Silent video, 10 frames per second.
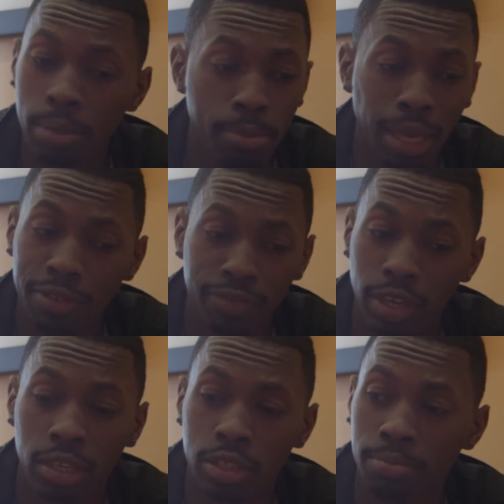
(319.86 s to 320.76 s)
be making
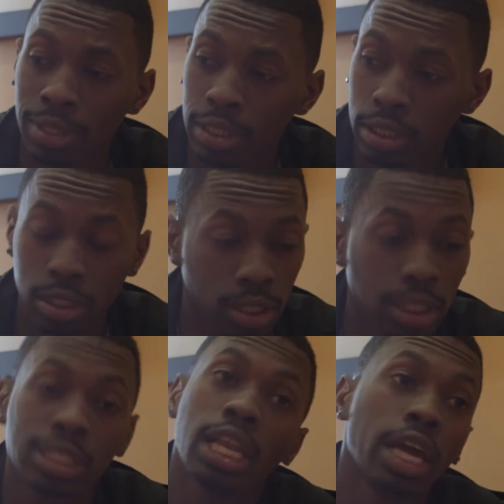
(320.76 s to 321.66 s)
fun of you, but
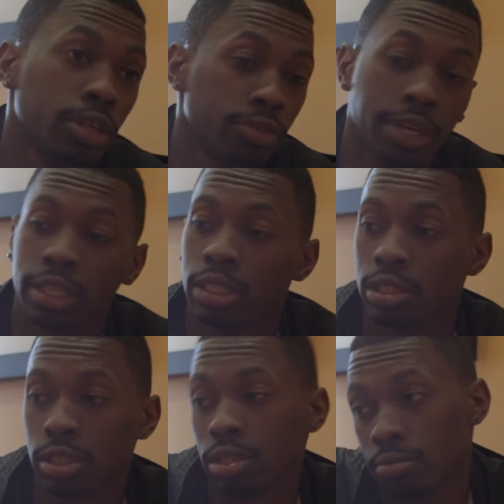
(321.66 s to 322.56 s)
it's hilarious right now.
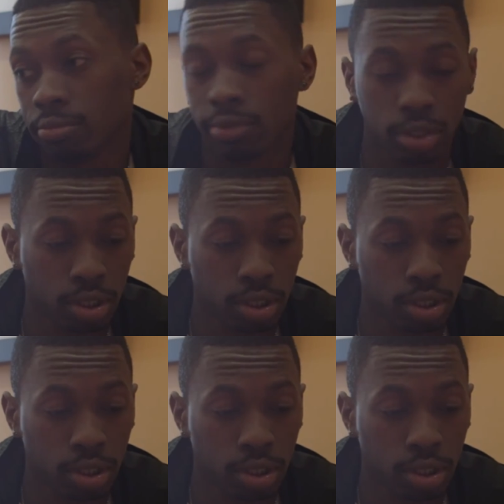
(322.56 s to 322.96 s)
It's... I